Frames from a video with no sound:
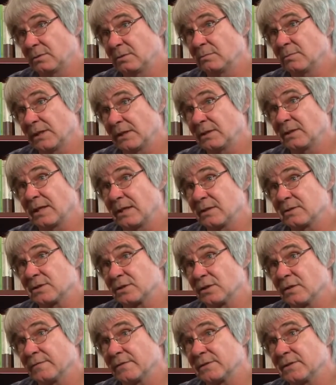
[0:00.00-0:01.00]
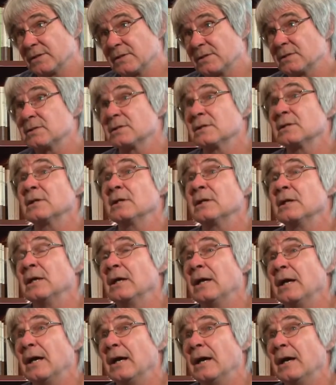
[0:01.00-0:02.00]
mental health services,
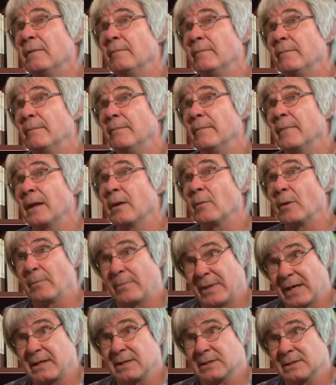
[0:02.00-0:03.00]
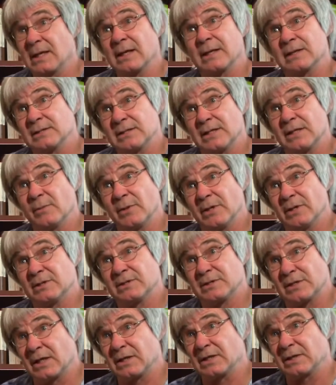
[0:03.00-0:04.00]
I went back into academia and
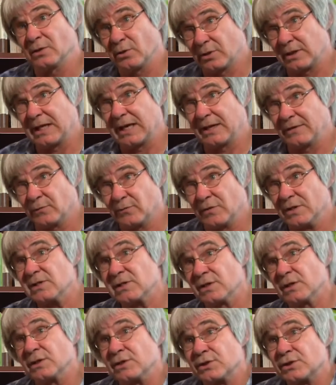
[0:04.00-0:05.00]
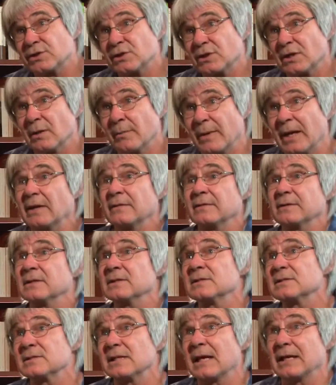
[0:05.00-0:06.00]
started looking at the research about
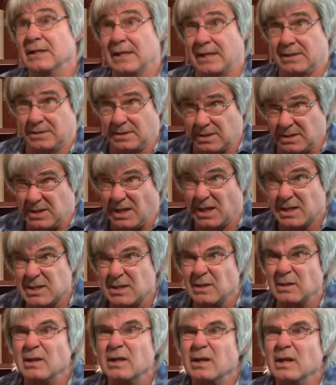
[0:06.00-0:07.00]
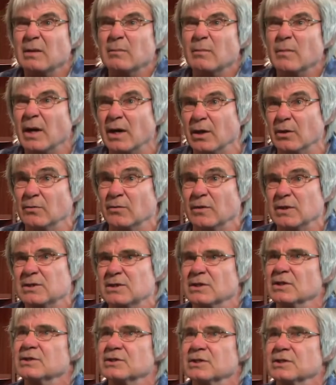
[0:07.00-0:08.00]
this and then conducting my own
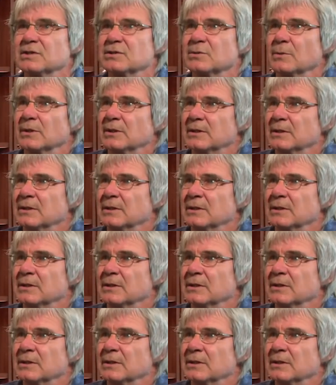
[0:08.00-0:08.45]
research into it.